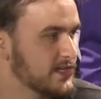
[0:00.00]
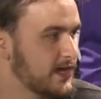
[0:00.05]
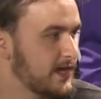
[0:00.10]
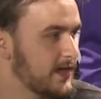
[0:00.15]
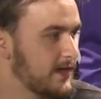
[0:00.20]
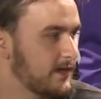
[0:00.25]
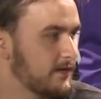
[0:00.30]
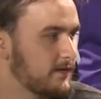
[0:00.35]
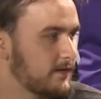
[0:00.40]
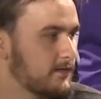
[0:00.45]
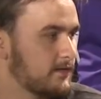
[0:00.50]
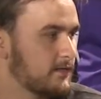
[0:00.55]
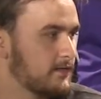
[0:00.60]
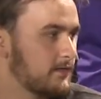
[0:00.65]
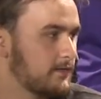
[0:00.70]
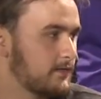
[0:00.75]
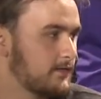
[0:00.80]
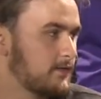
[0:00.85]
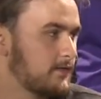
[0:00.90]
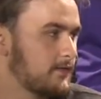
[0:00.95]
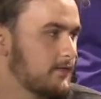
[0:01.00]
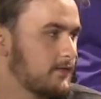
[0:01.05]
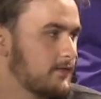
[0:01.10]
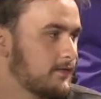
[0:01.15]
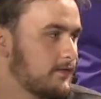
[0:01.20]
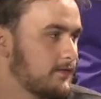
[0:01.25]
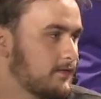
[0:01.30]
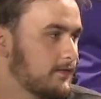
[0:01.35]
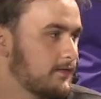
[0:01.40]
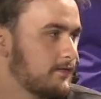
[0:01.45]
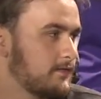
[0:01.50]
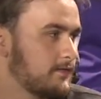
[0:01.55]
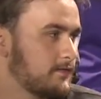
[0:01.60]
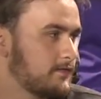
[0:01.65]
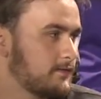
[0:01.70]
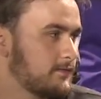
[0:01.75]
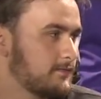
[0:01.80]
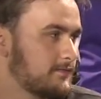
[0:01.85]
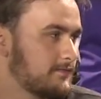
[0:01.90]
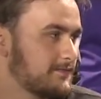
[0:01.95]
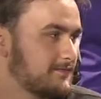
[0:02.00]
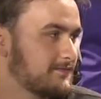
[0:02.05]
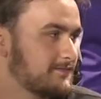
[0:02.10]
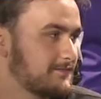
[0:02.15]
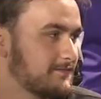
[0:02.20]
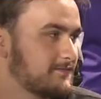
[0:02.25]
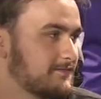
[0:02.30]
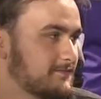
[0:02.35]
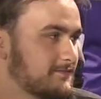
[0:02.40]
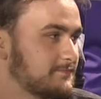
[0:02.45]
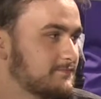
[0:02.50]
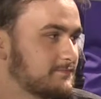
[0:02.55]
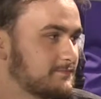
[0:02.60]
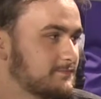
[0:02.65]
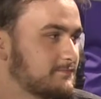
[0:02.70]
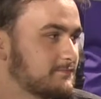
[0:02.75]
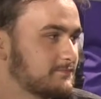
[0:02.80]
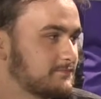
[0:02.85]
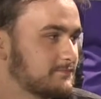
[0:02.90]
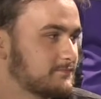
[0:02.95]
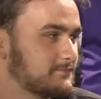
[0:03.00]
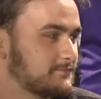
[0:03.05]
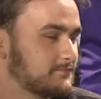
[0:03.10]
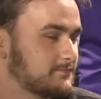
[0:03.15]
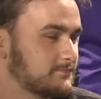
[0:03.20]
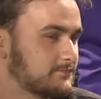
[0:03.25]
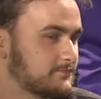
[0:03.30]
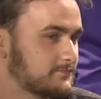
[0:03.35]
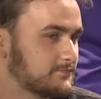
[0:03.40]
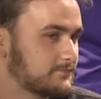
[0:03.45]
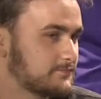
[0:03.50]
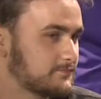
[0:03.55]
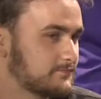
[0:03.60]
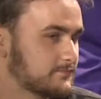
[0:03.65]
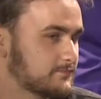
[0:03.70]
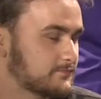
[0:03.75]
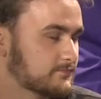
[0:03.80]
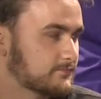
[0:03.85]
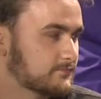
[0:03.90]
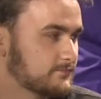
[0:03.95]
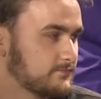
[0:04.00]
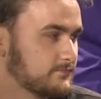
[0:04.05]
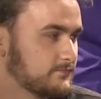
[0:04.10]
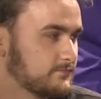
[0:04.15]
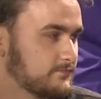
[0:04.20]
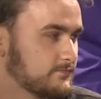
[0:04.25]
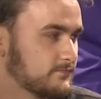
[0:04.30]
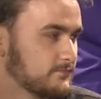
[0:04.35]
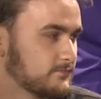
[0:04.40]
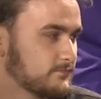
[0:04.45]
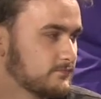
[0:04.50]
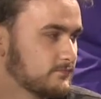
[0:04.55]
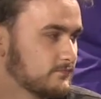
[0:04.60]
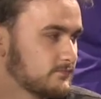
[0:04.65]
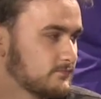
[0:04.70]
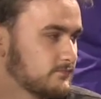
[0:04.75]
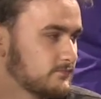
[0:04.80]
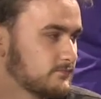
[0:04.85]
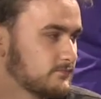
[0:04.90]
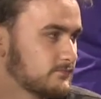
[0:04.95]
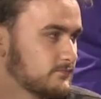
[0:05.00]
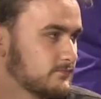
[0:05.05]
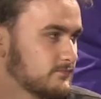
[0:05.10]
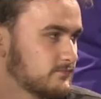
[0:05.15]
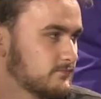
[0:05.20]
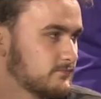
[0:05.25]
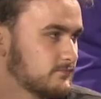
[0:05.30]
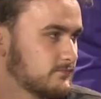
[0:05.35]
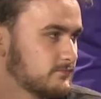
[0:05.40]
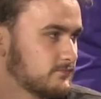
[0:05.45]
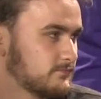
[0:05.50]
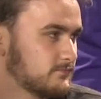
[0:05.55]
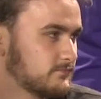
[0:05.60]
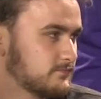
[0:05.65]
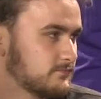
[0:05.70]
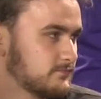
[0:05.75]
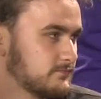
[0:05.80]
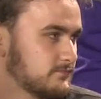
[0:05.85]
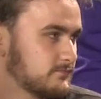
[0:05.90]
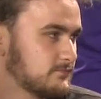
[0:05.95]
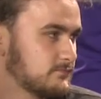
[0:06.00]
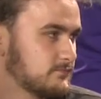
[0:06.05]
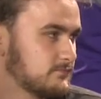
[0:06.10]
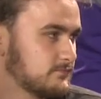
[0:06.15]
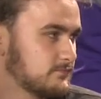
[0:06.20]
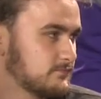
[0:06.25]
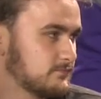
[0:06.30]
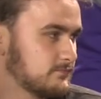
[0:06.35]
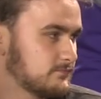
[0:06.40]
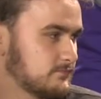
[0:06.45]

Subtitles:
This person isn't speaking.